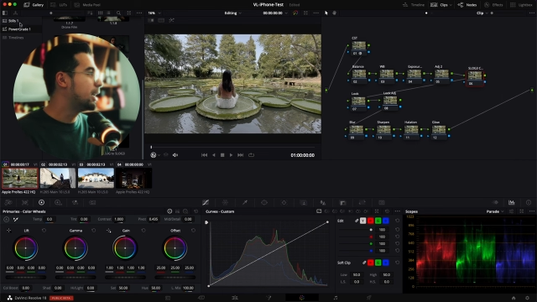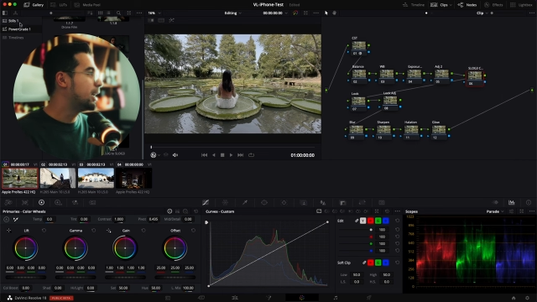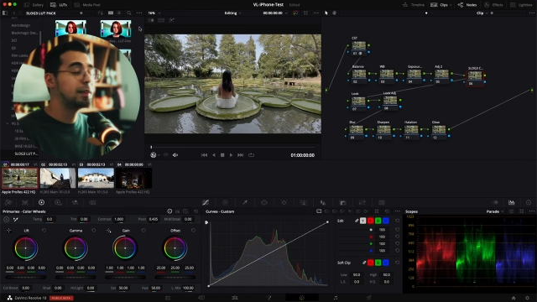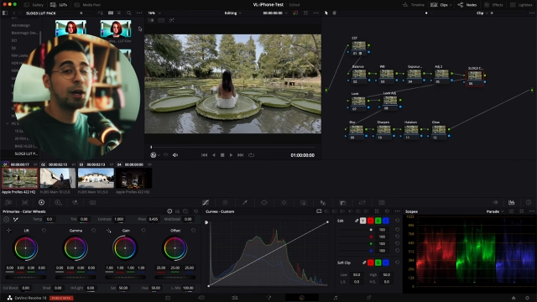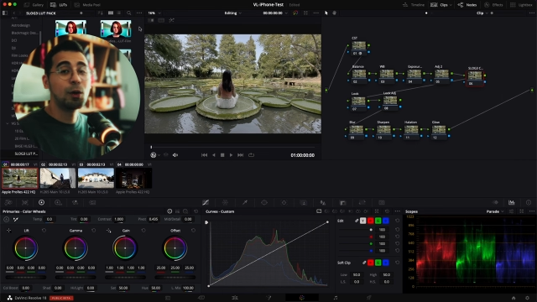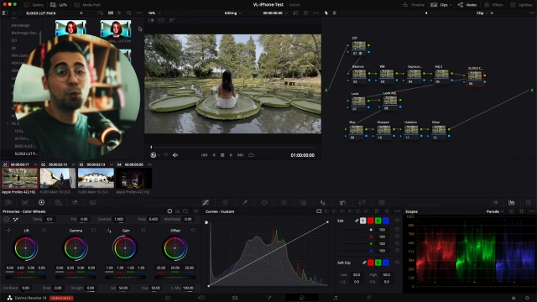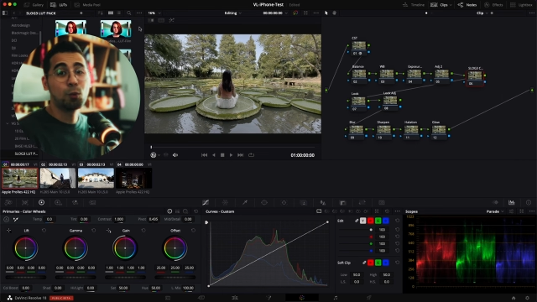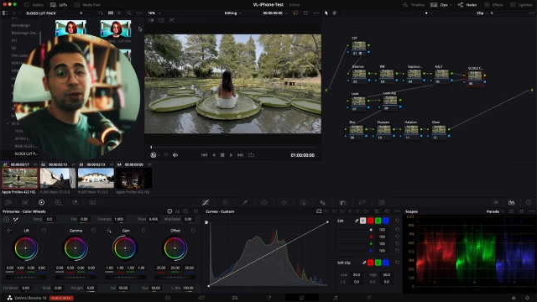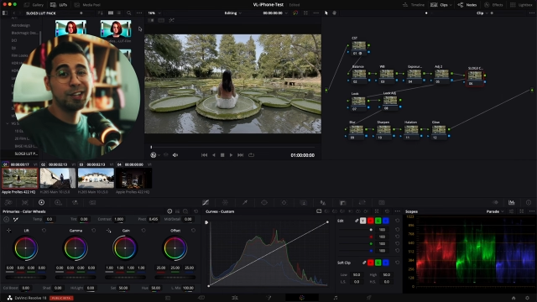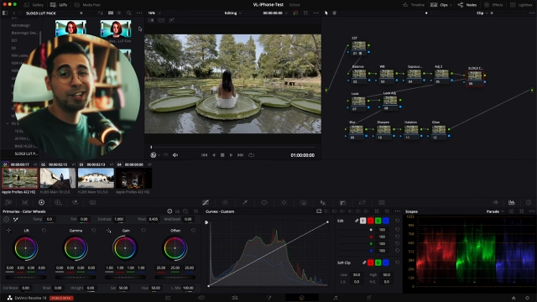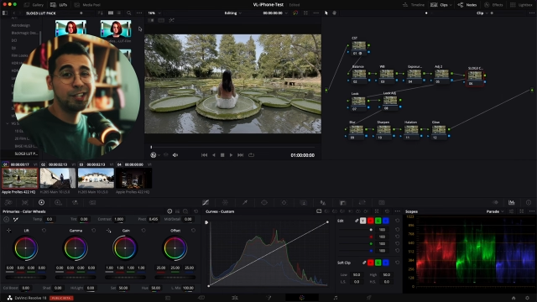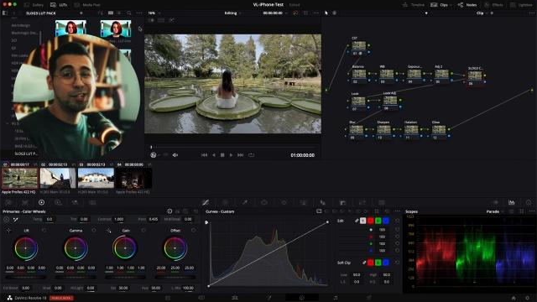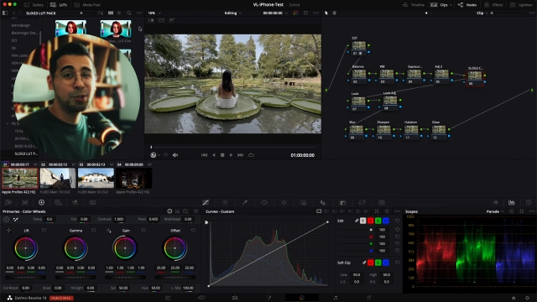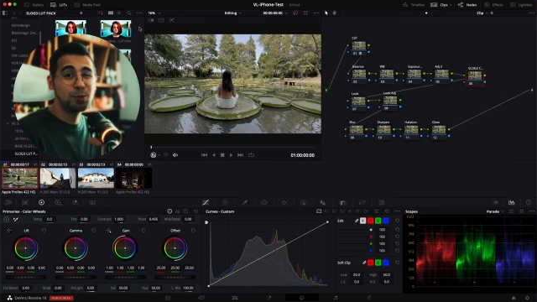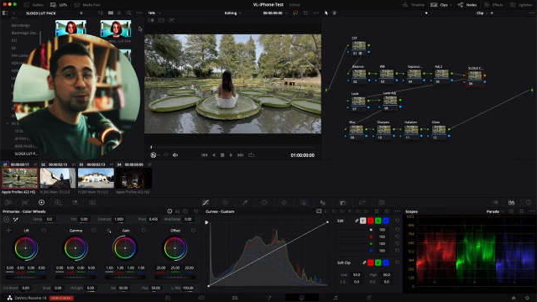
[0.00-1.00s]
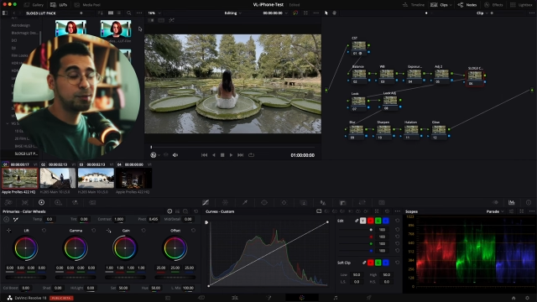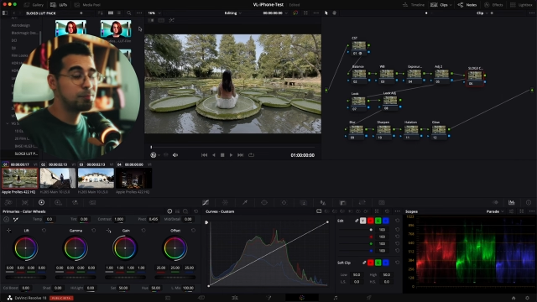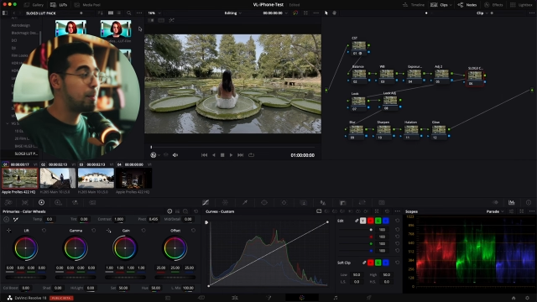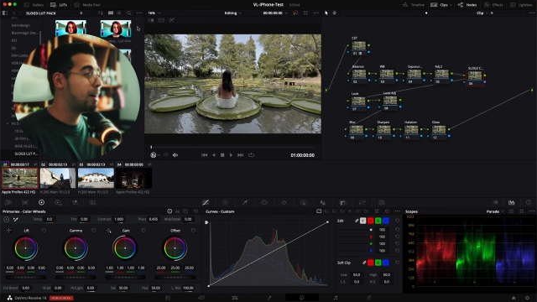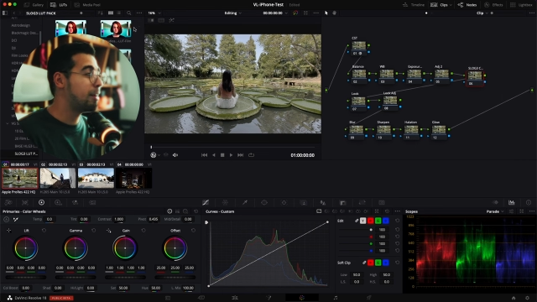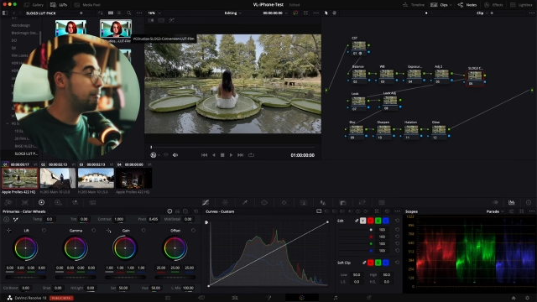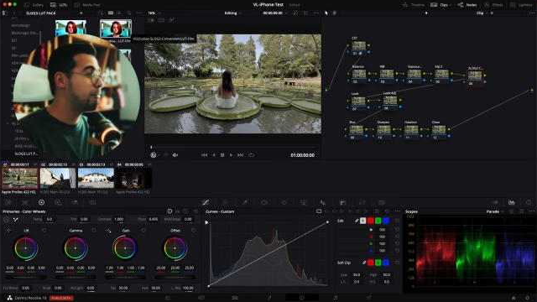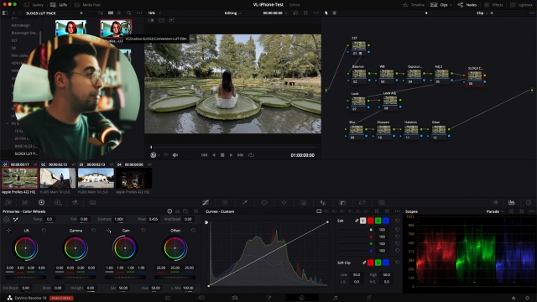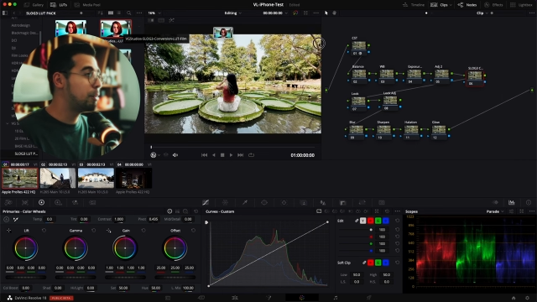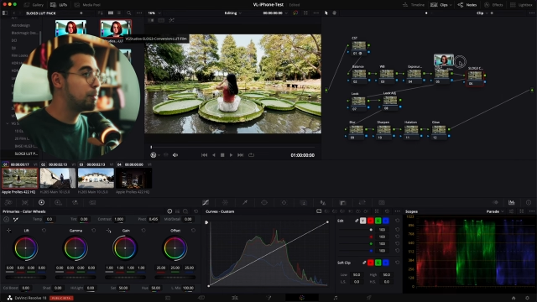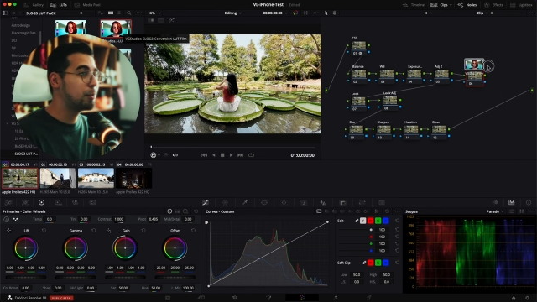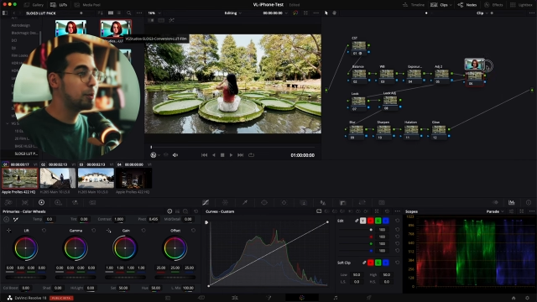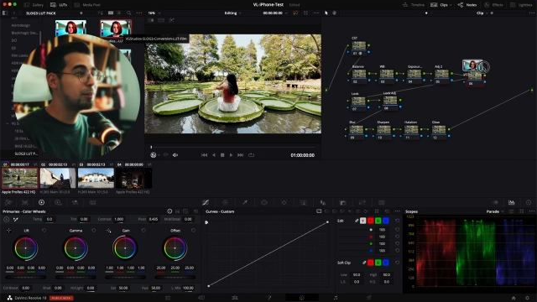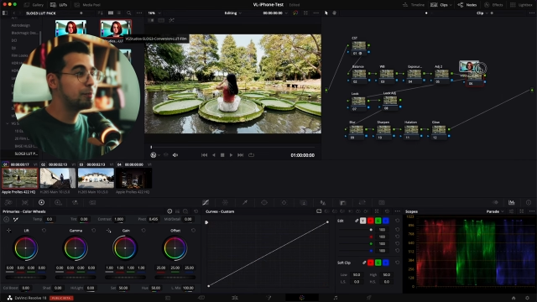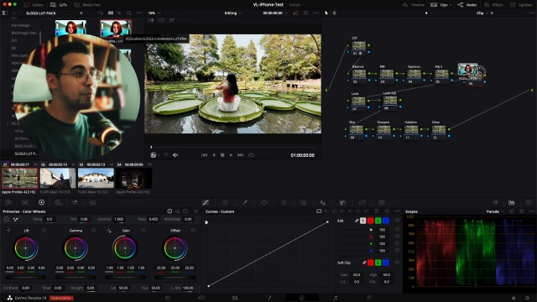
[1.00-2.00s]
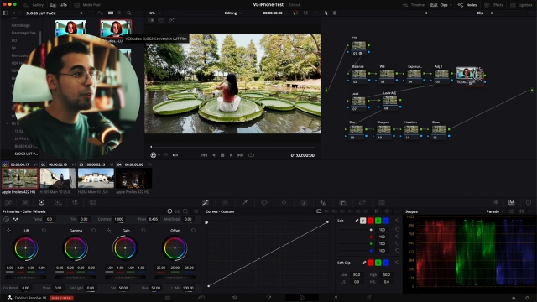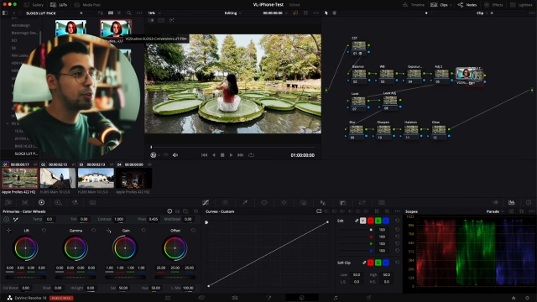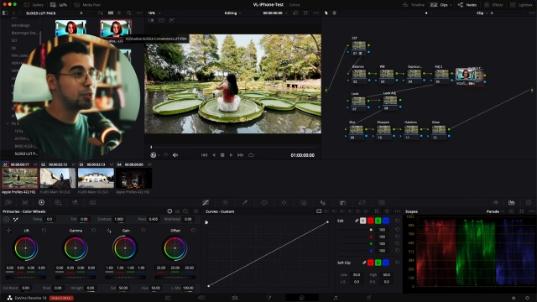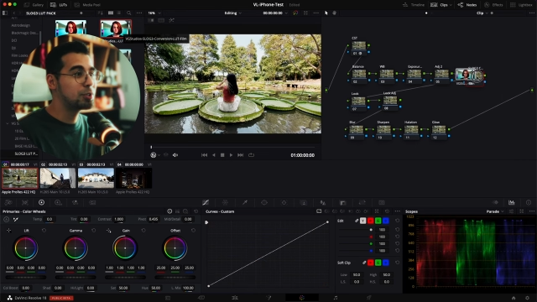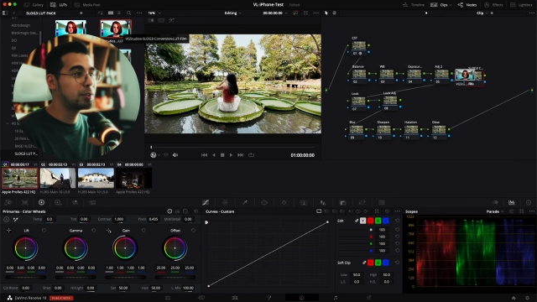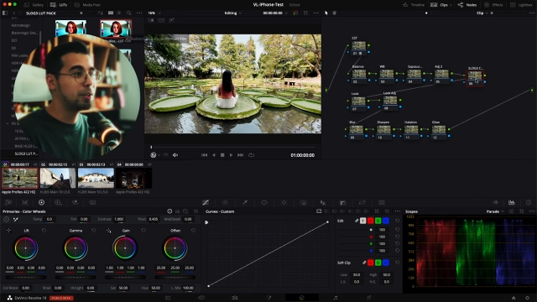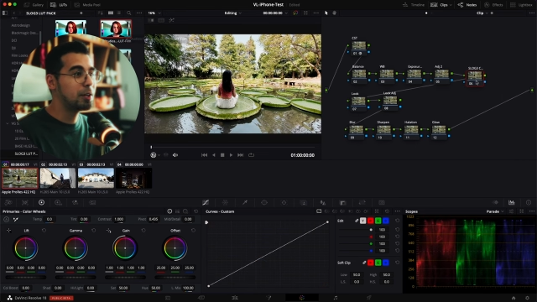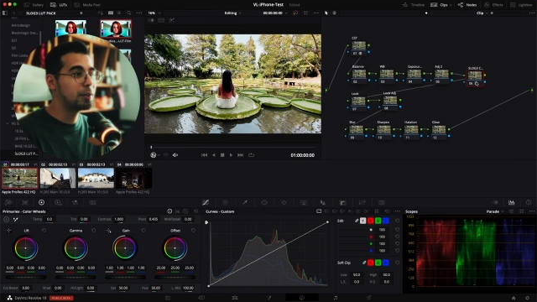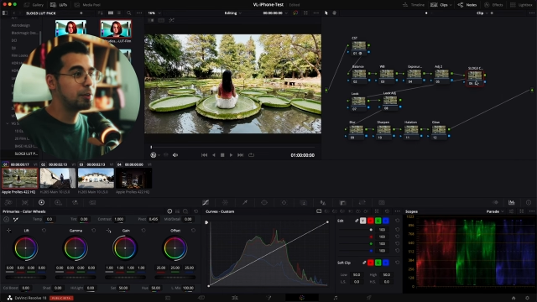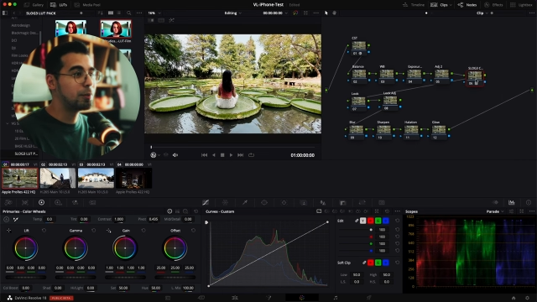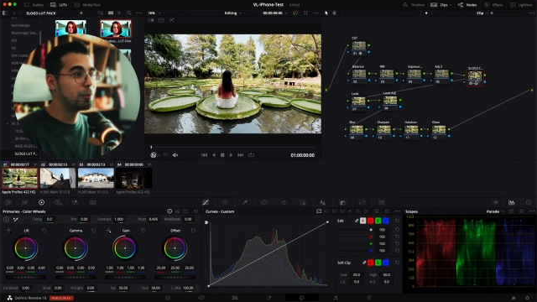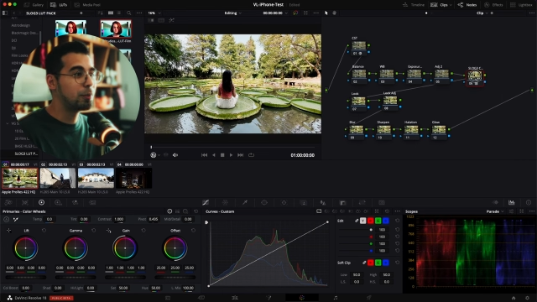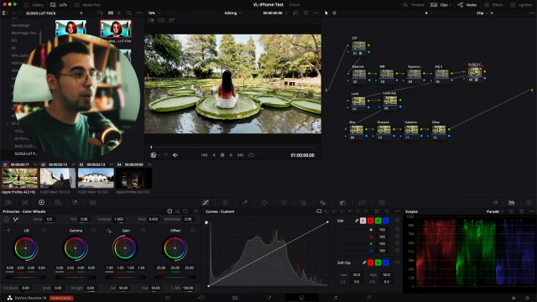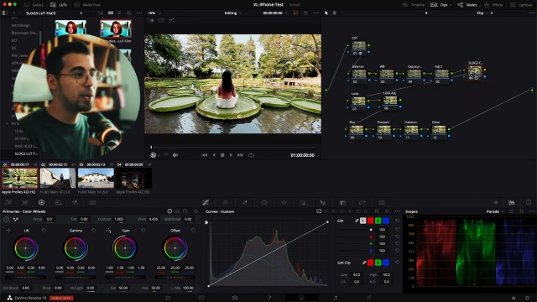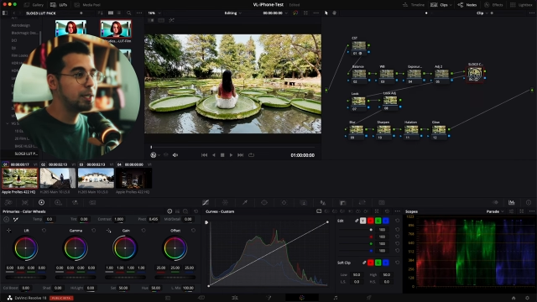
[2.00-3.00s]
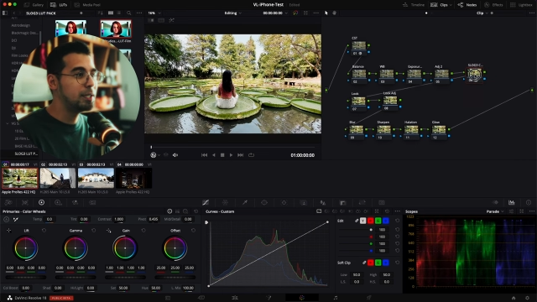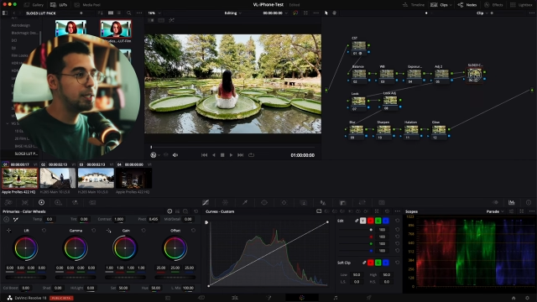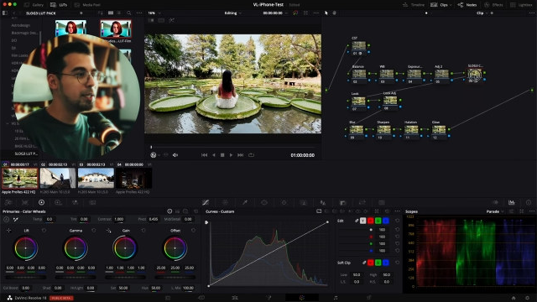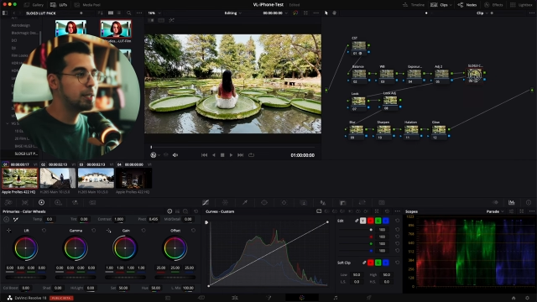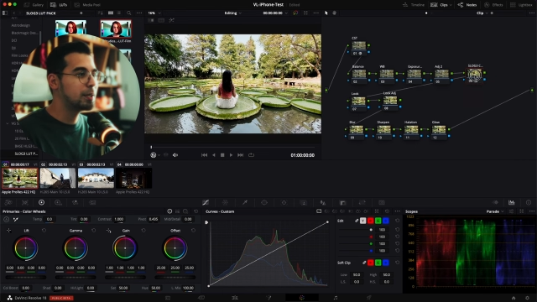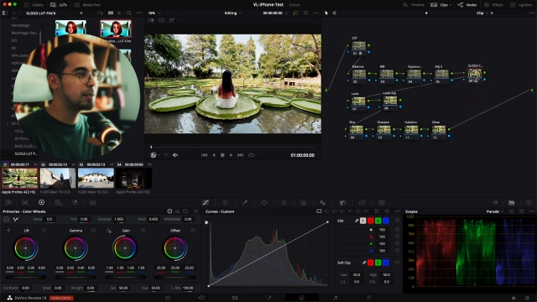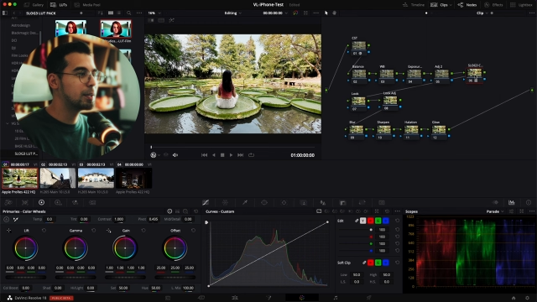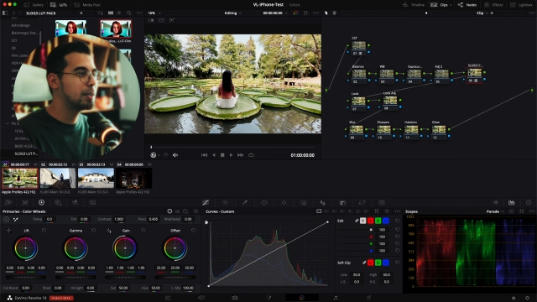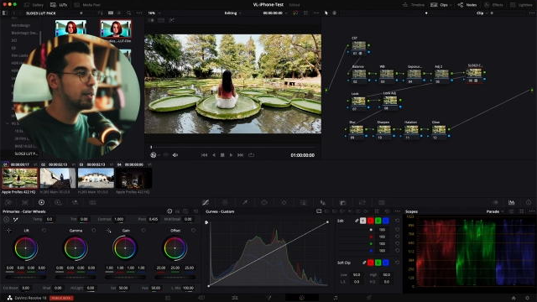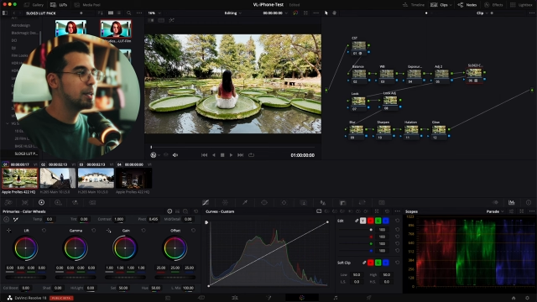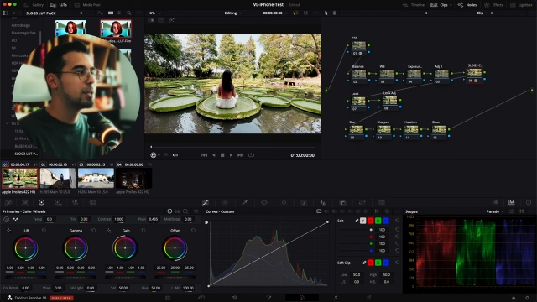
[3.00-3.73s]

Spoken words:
Now we're gonna use my film conversion LUT right here.